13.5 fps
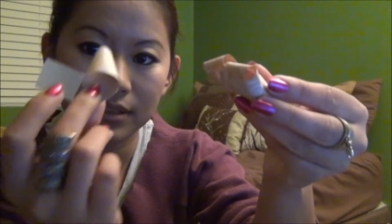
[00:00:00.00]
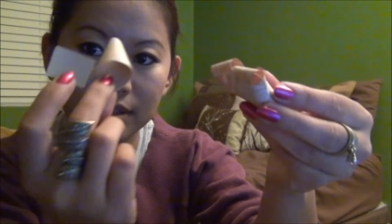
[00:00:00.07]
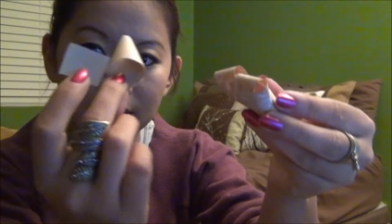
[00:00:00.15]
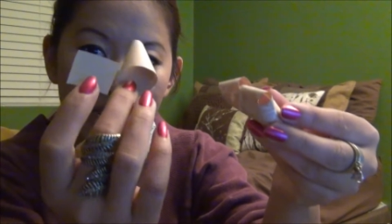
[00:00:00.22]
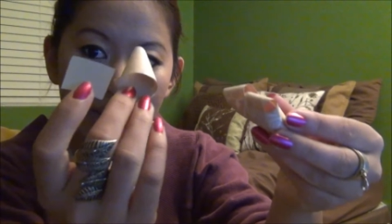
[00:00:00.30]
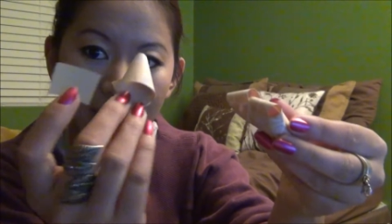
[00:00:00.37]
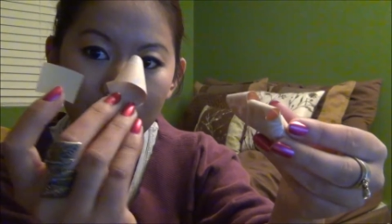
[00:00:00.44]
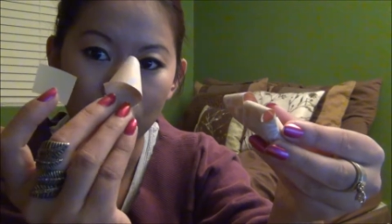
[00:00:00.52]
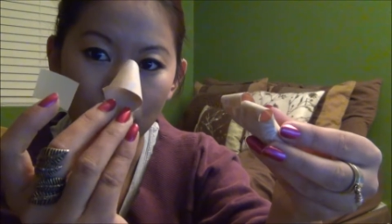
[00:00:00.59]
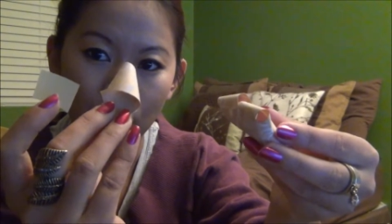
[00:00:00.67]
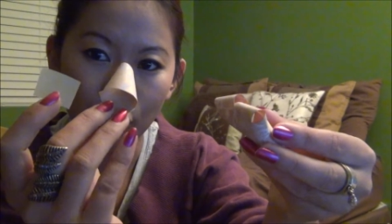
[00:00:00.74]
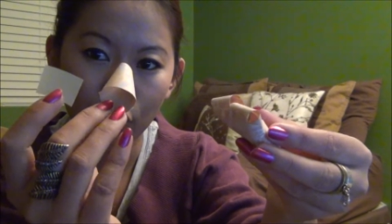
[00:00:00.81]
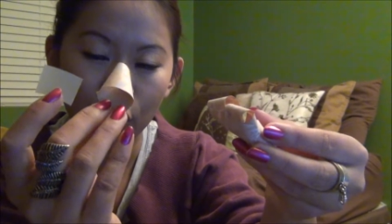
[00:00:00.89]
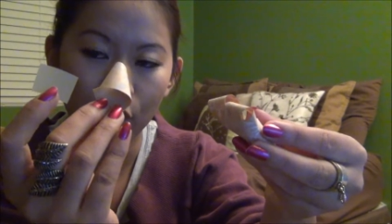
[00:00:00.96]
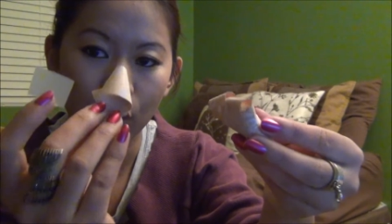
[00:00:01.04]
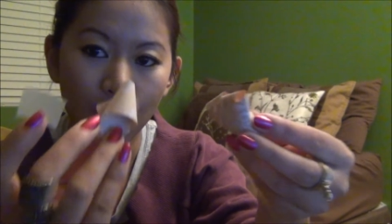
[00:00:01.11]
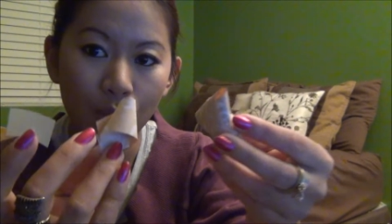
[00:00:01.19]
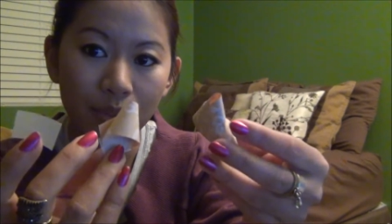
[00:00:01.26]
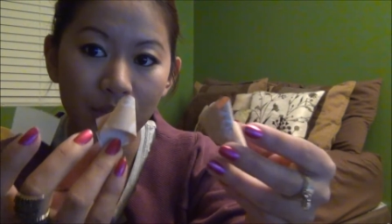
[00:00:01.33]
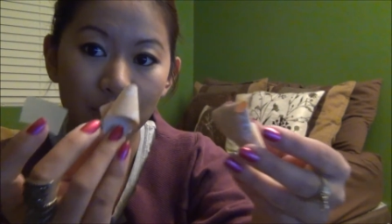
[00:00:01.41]
take your
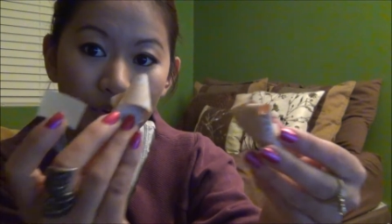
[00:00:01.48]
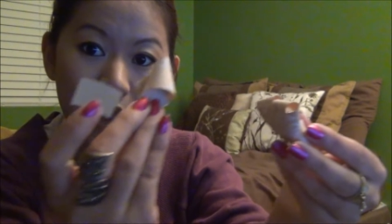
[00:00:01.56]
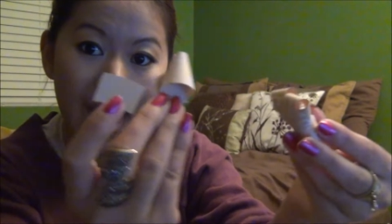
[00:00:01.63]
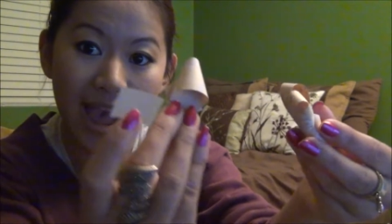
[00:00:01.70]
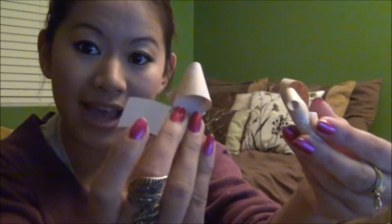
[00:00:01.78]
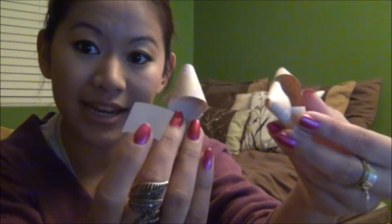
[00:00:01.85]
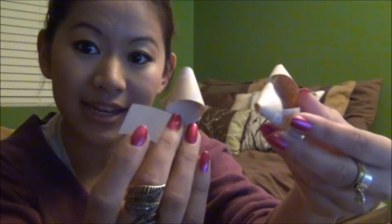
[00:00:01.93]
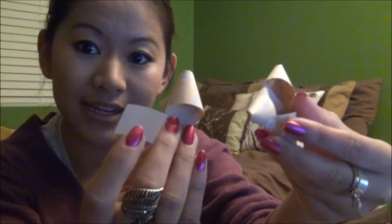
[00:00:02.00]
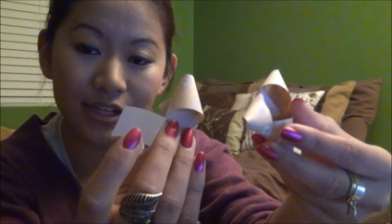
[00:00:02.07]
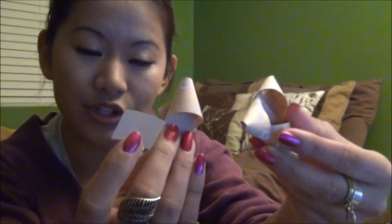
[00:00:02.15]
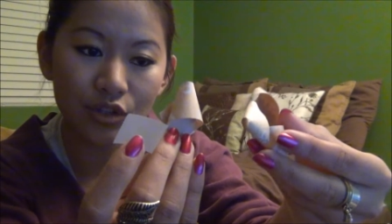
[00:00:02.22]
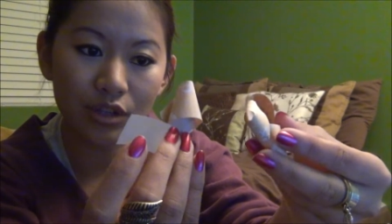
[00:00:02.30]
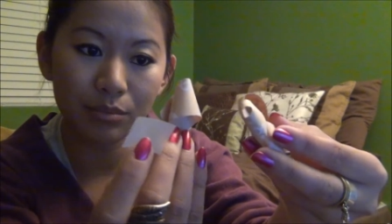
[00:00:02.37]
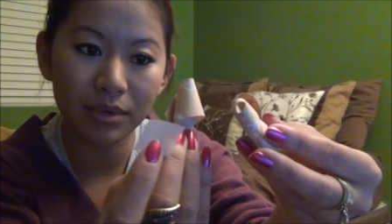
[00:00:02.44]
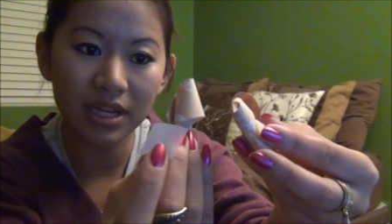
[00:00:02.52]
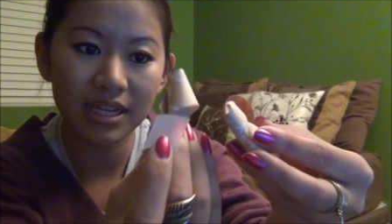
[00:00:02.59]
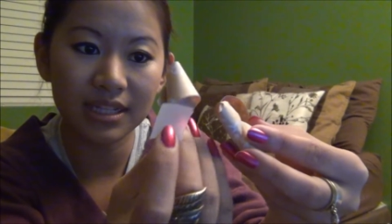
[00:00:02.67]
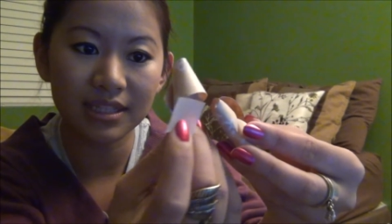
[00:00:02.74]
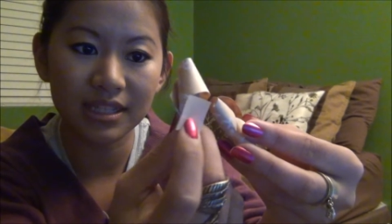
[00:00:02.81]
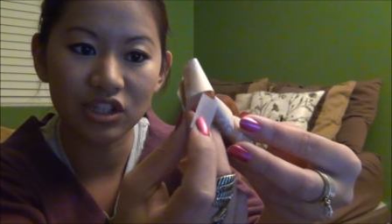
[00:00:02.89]
cone that you're adding to the
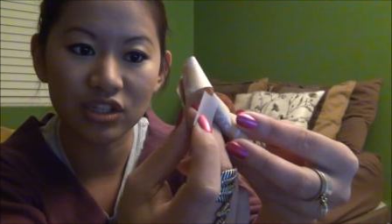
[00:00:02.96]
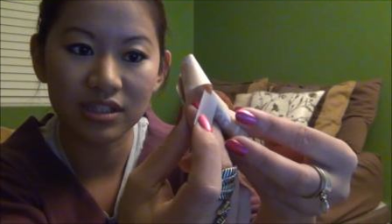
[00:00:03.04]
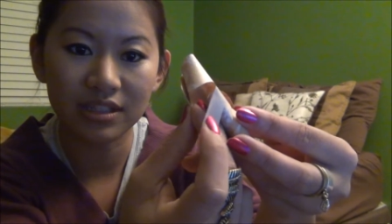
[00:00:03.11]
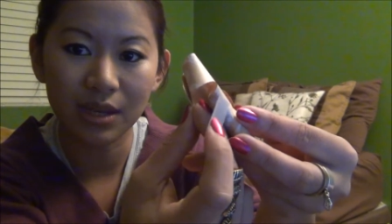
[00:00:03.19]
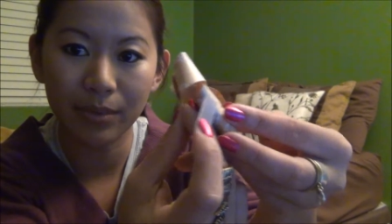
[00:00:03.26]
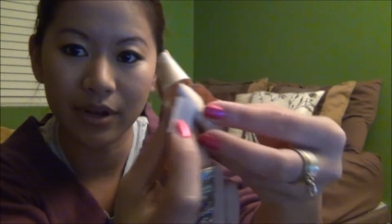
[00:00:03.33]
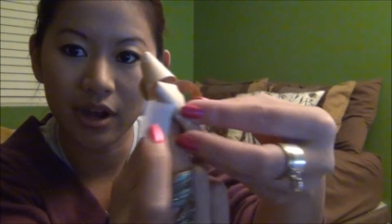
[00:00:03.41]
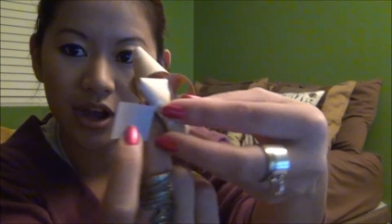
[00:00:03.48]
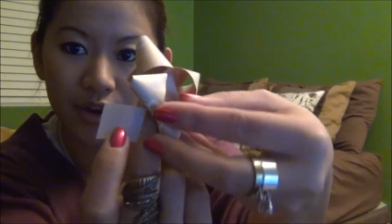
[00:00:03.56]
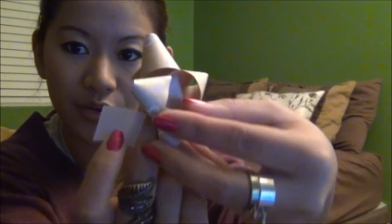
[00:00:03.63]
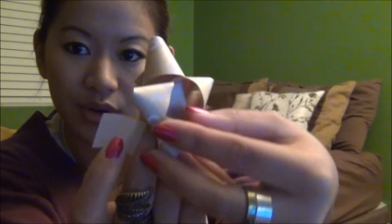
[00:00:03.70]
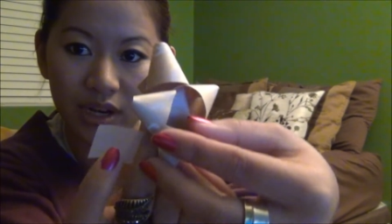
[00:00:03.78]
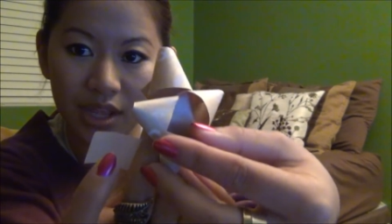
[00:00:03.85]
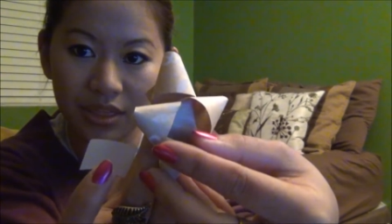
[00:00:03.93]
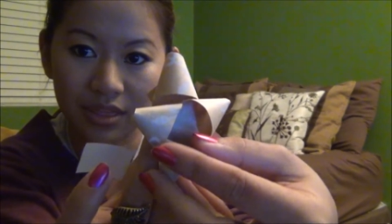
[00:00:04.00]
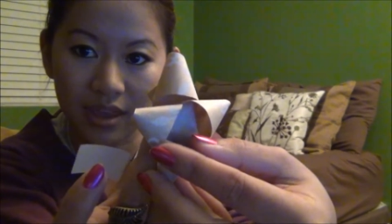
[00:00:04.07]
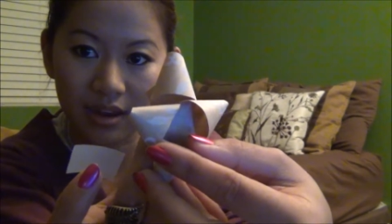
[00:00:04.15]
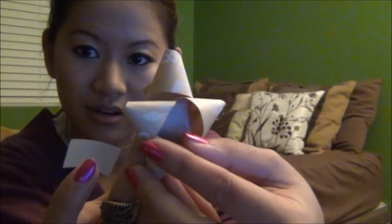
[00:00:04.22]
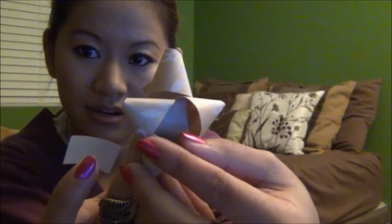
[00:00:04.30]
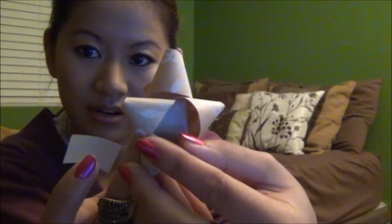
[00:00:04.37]
piece and just tape it underneath
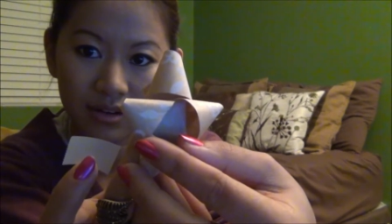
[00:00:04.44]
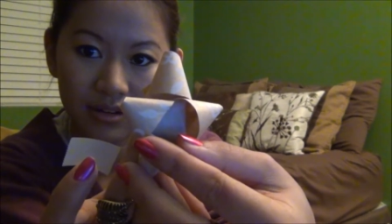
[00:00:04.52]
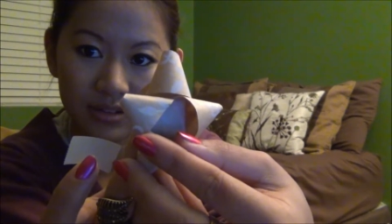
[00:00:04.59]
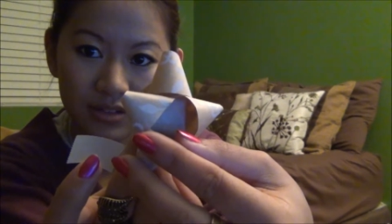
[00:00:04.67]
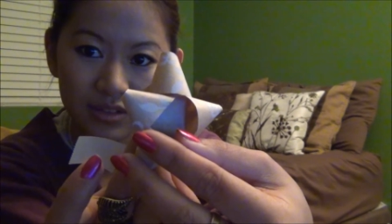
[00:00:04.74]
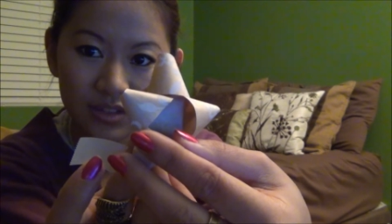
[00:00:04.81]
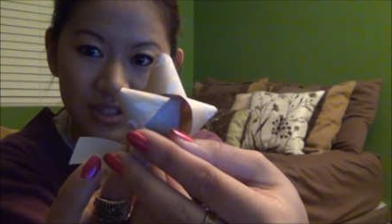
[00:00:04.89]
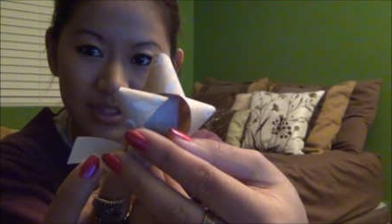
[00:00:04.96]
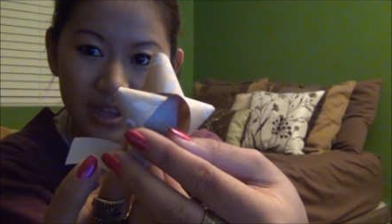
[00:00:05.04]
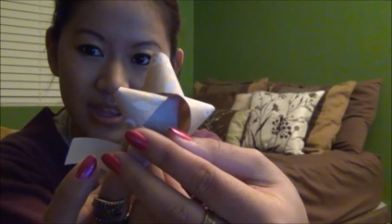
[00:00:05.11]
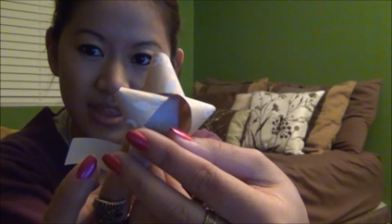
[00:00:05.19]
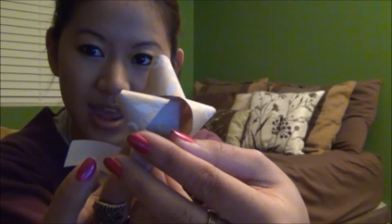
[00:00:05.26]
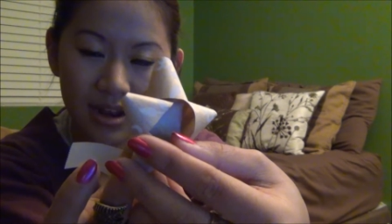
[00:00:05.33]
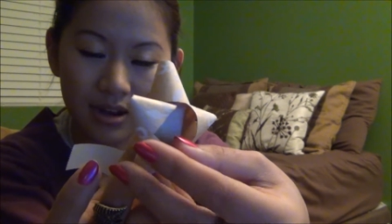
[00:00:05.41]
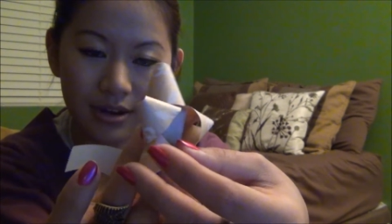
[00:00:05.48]
there. Just like that.